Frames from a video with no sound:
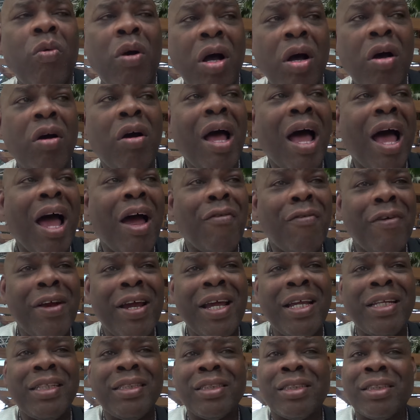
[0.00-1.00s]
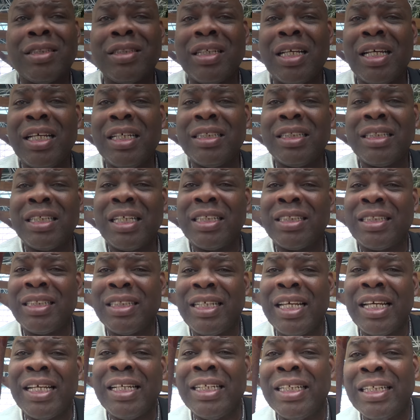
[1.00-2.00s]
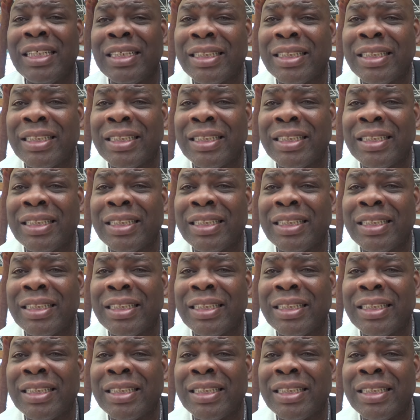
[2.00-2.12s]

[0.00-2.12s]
Well, Iran is getting